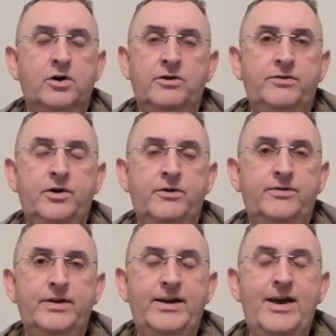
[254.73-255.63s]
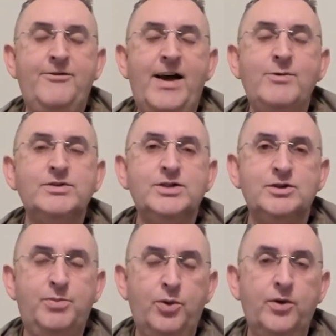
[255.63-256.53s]
of if I was
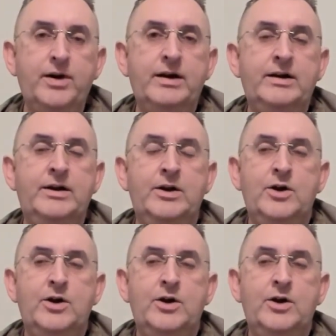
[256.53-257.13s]
a supporter